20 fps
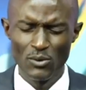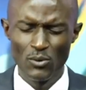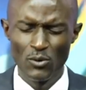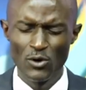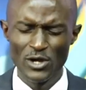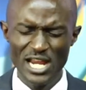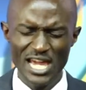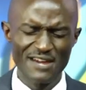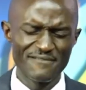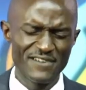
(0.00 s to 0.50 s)

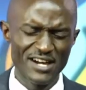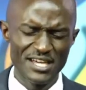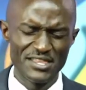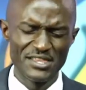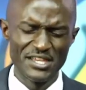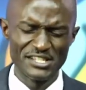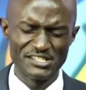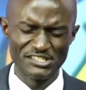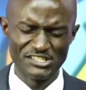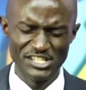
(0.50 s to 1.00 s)
Whatever
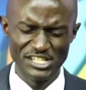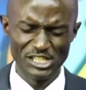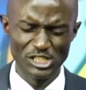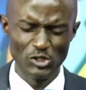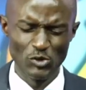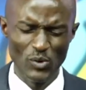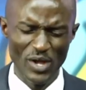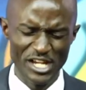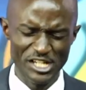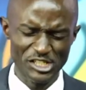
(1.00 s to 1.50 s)
the
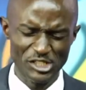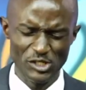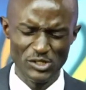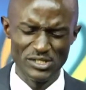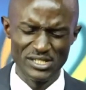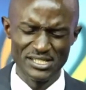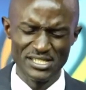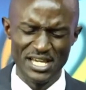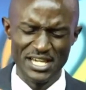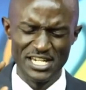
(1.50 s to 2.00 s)

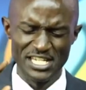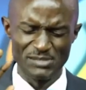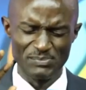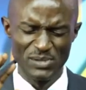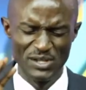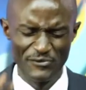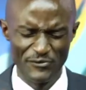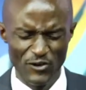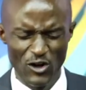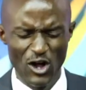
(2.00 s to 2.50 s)
situation that is
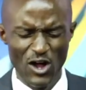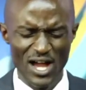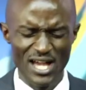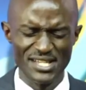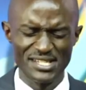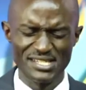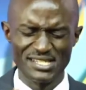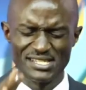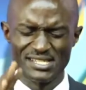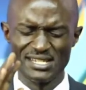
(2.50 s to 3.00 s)
before
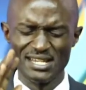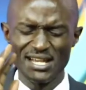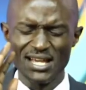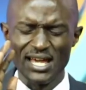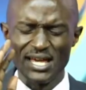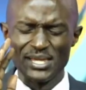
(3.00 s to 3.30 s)
us